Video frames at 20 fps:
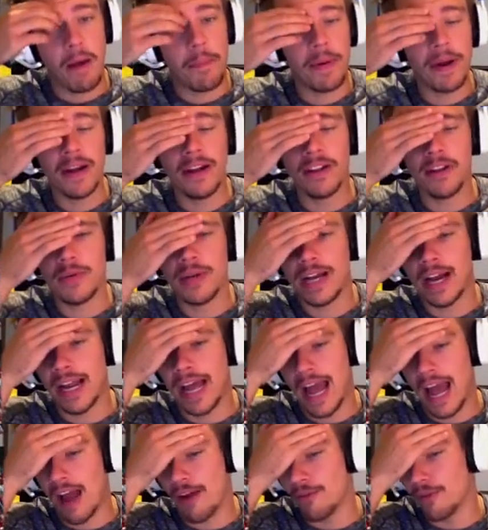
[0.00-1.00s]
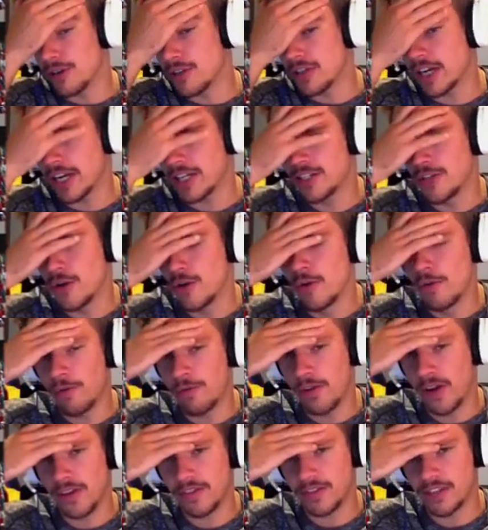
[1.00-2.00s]
Apparently, we got to average like two
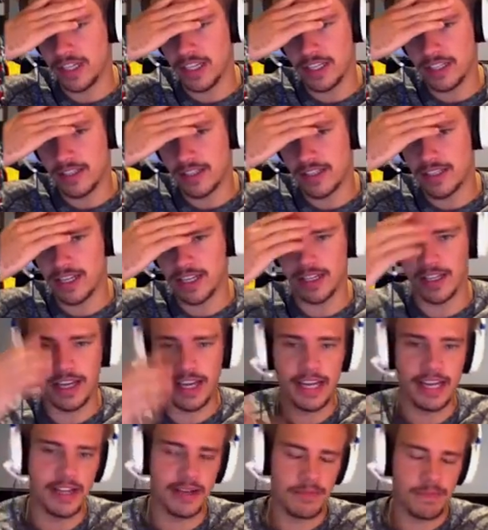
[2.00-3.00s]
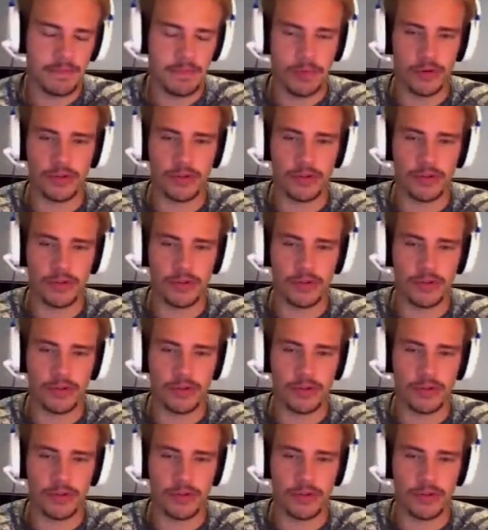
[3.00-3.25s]
fifty to like